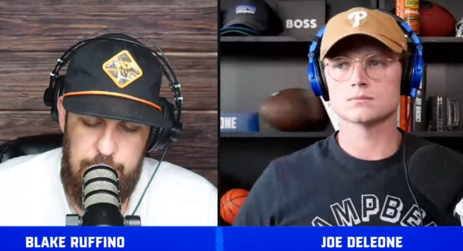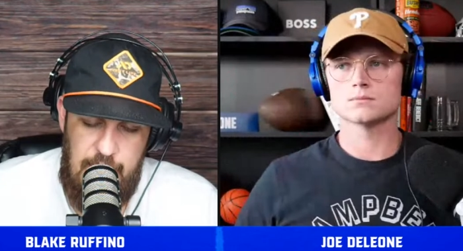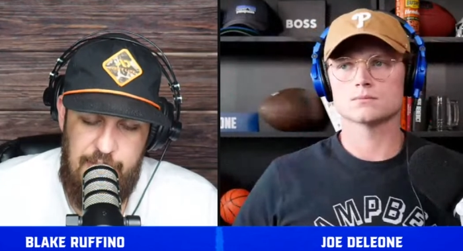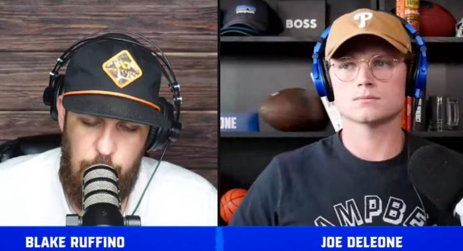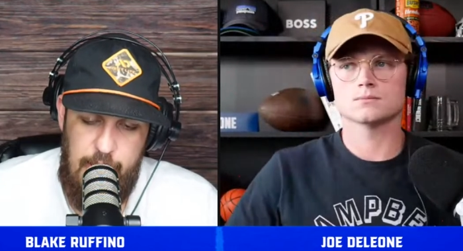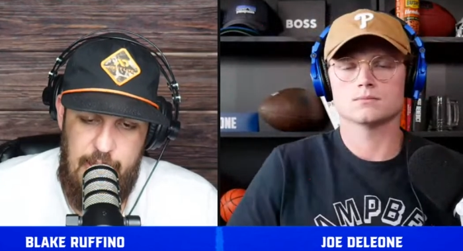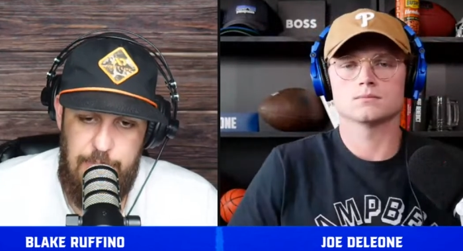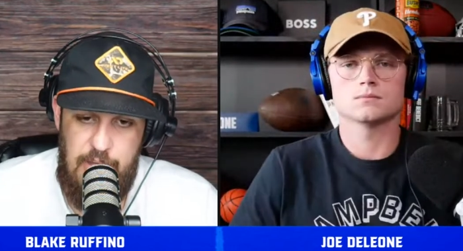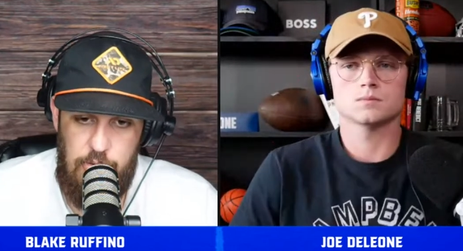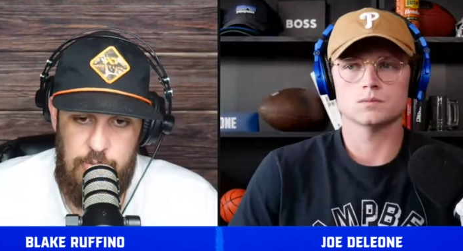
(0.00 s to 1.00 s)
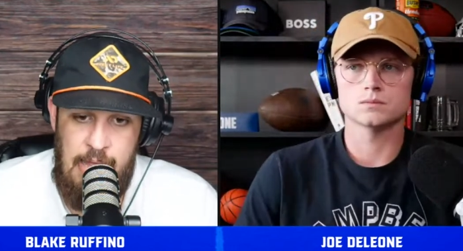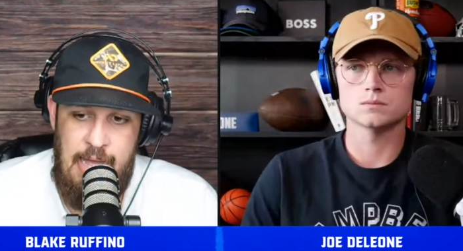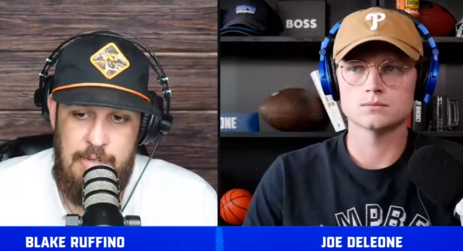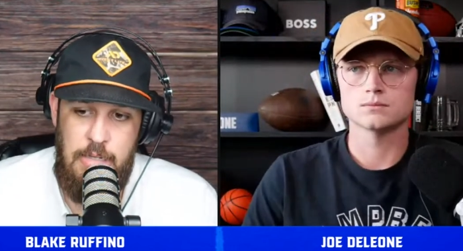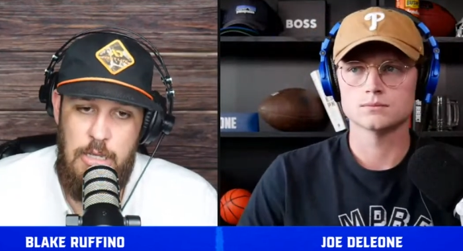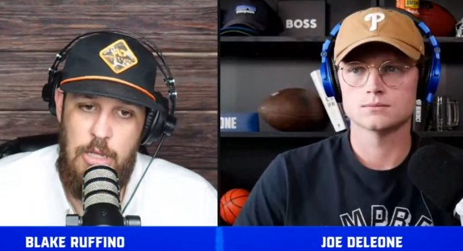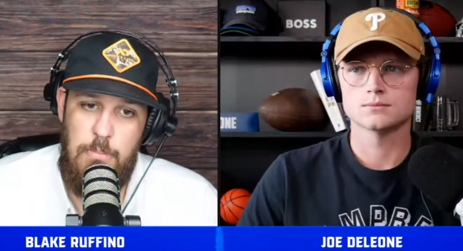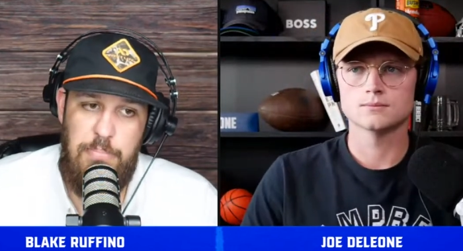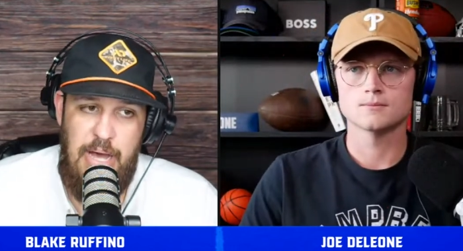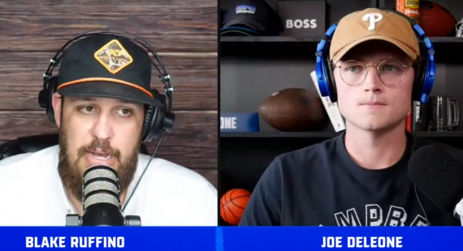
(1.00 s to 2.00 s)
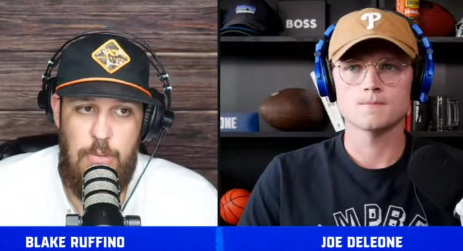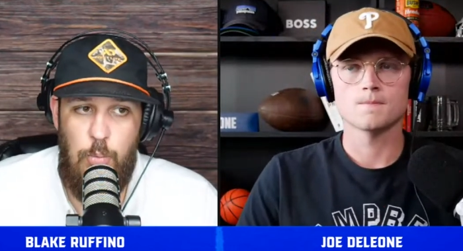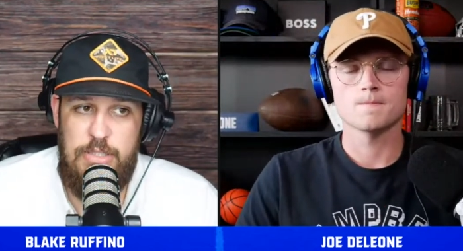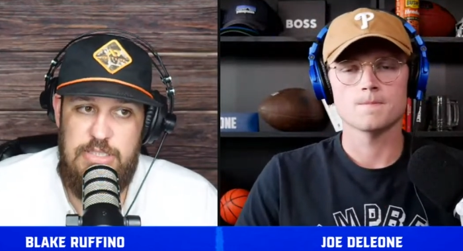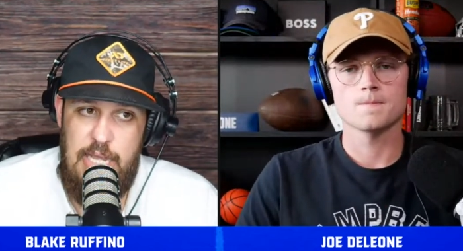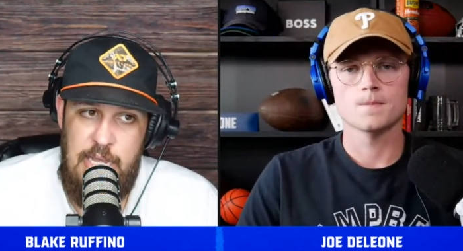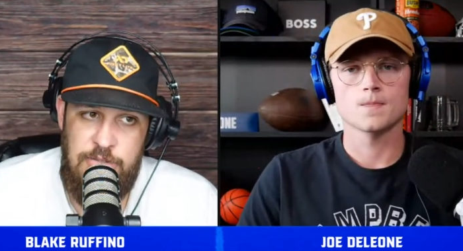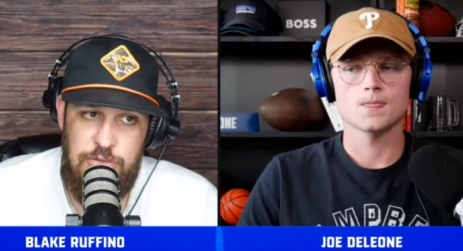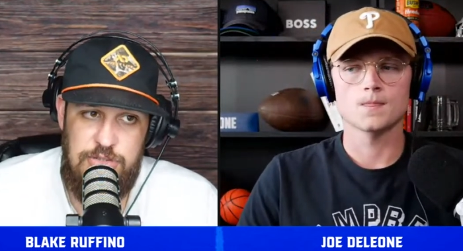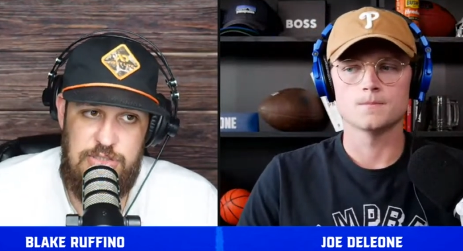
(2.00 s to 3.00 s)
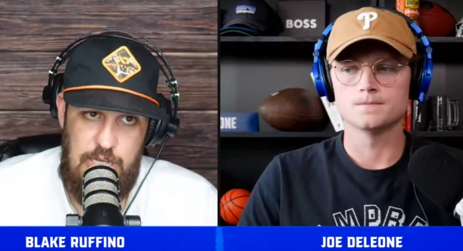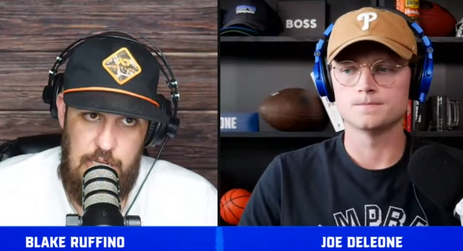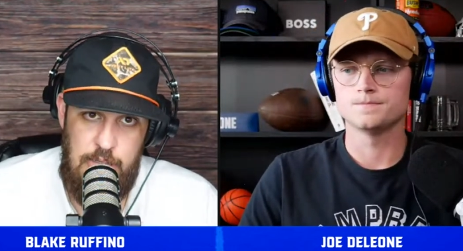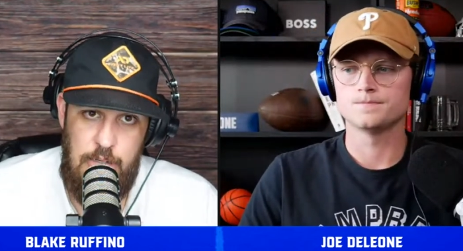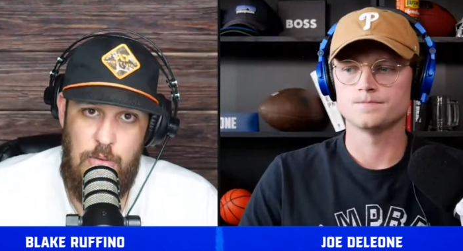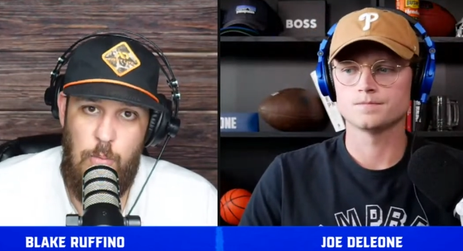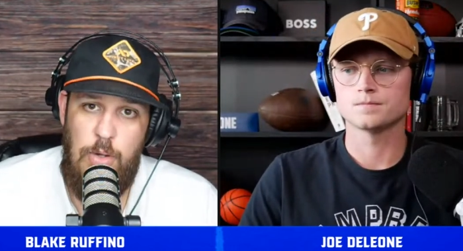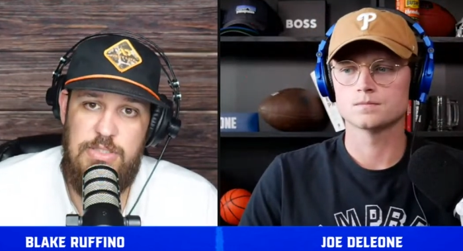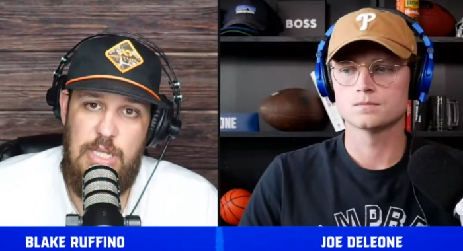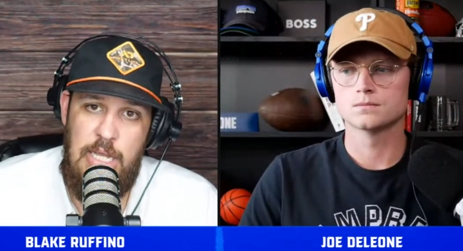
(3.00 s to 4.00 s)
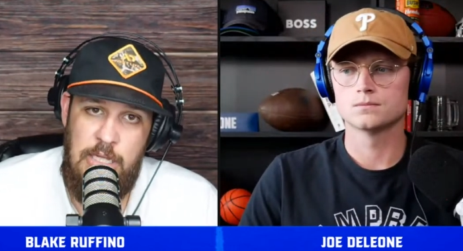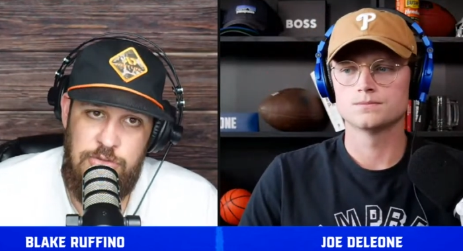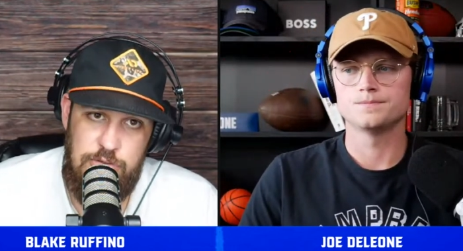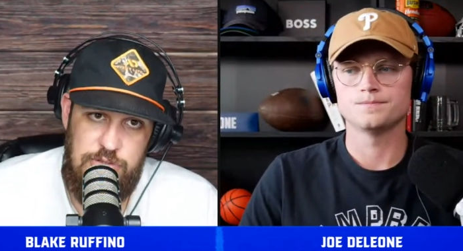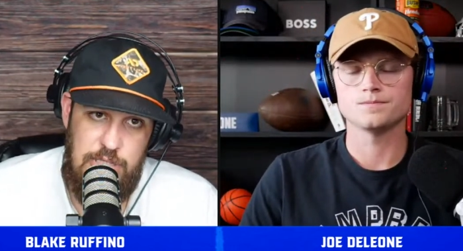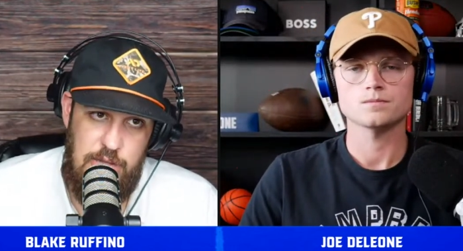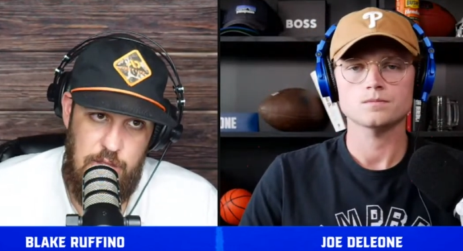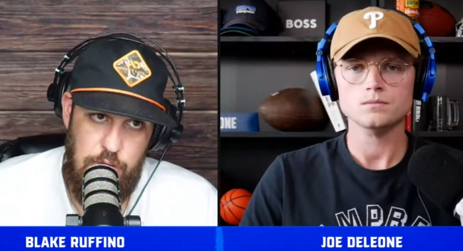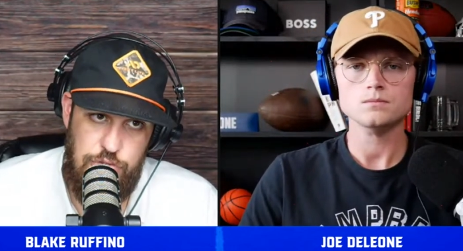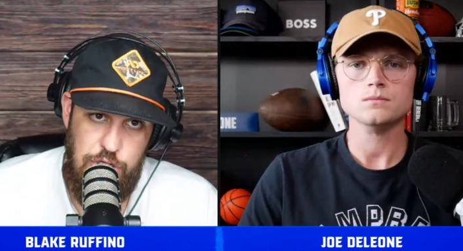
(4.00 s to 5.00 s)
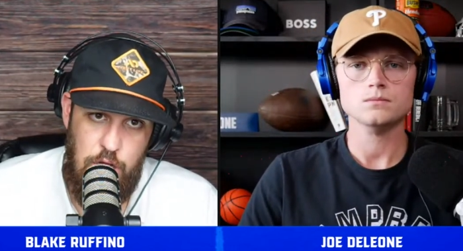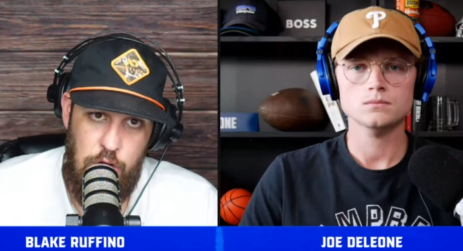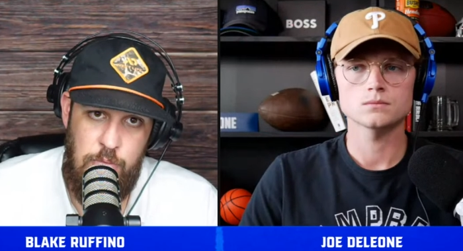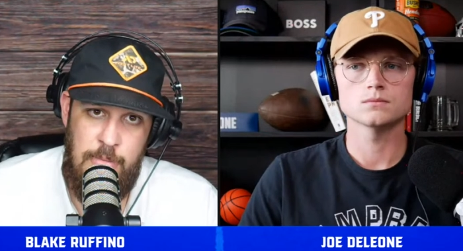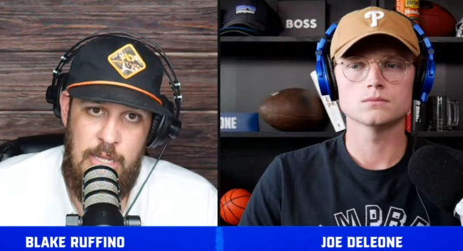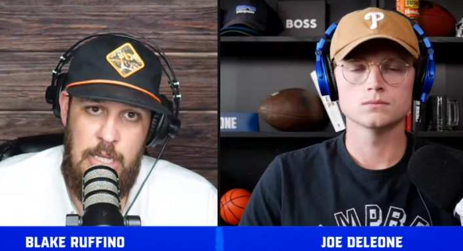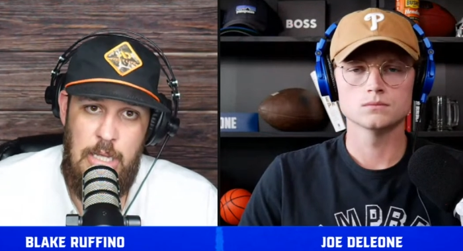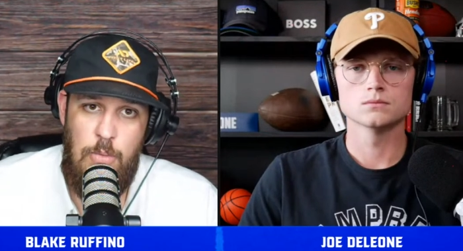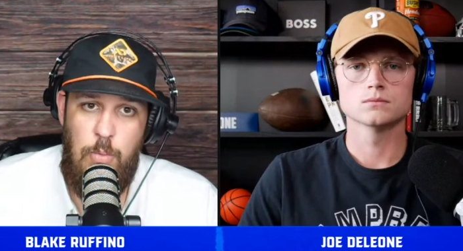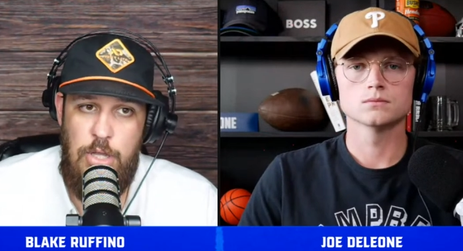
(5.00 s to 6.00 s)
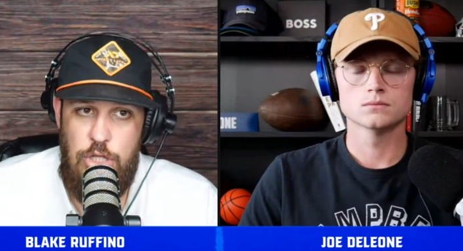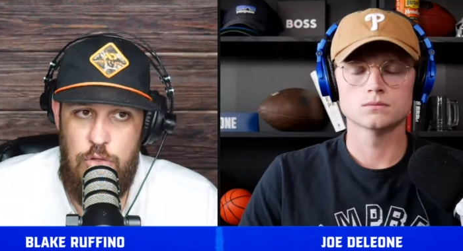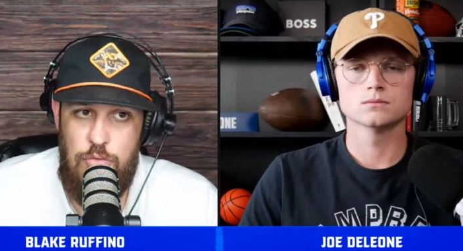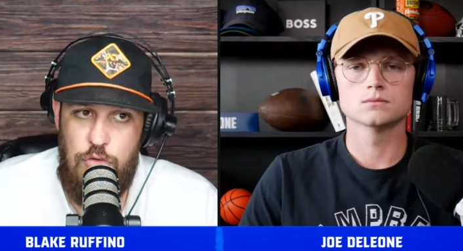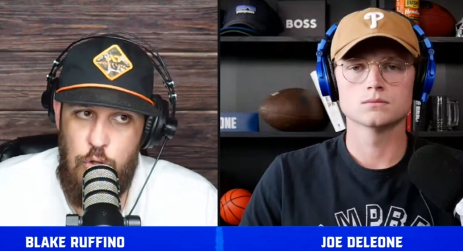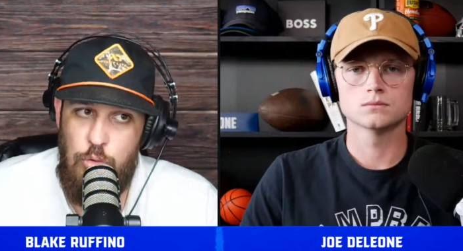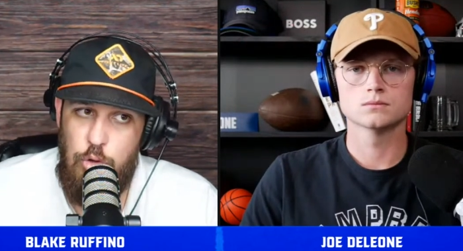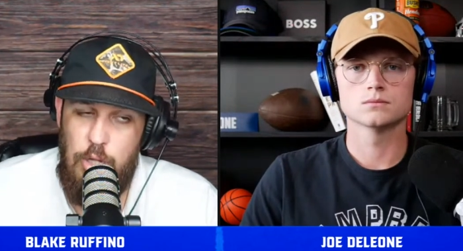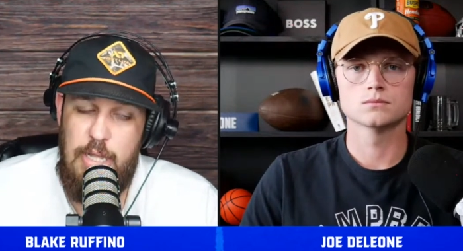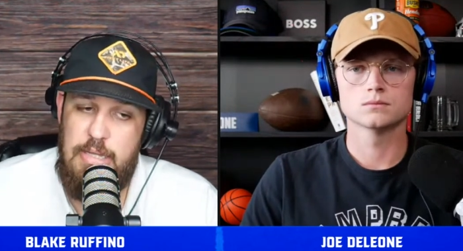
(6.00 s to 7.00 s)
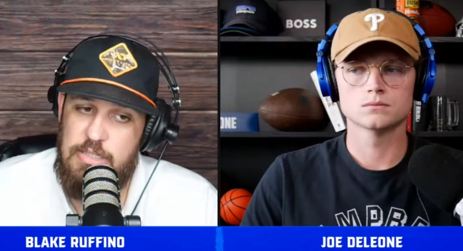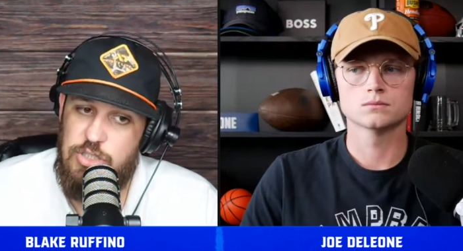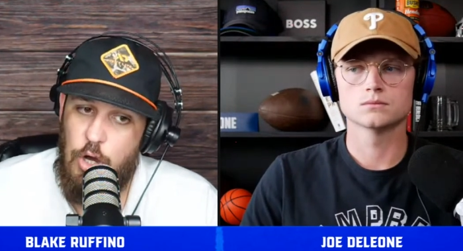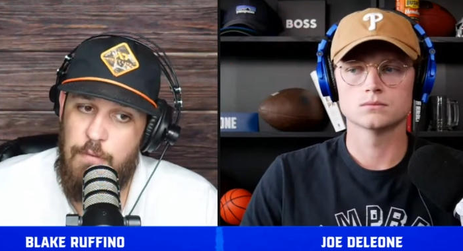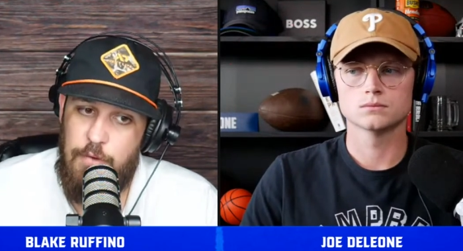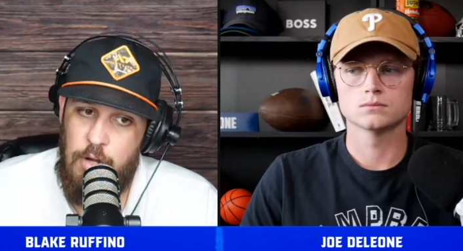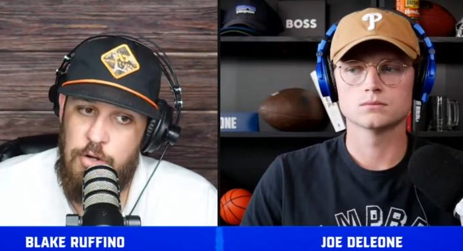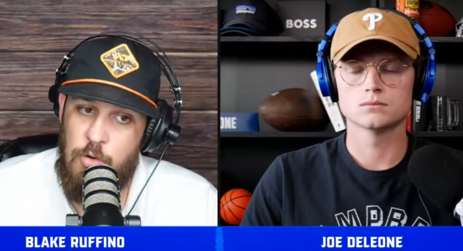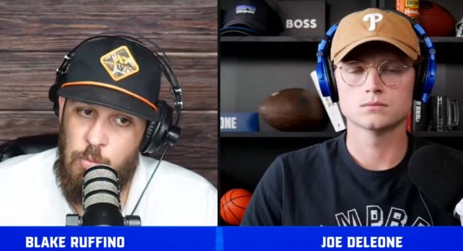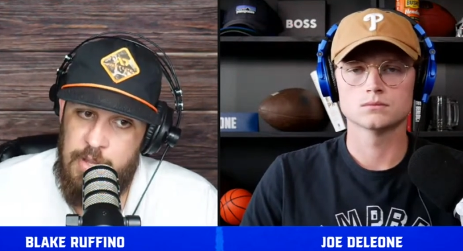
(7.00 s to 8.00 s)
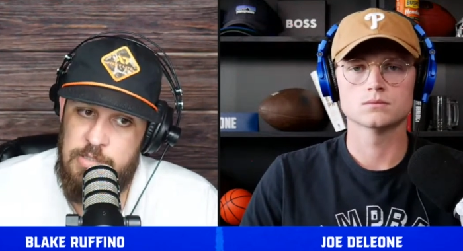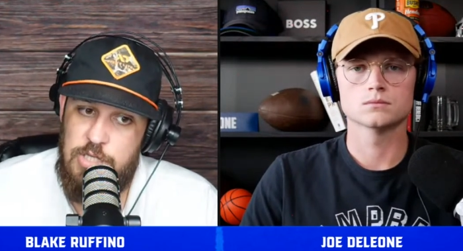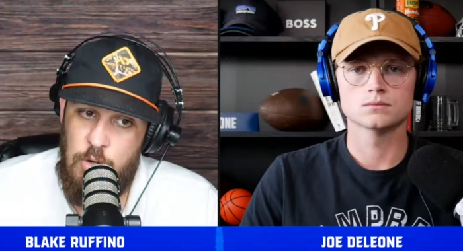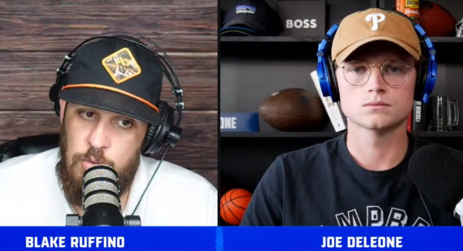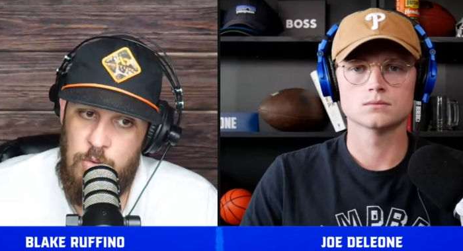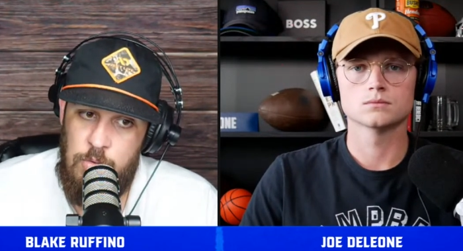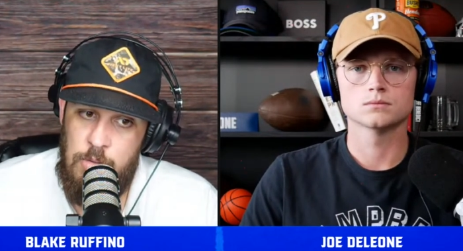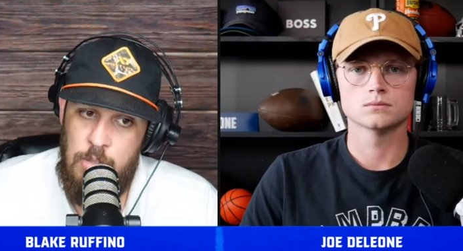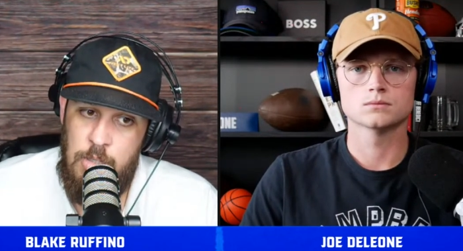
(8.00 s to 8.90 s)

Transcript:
Speaker 1: By the way, at Bet Online but what's interesting, what's interesting though, Joe, when you do look at this over under win total,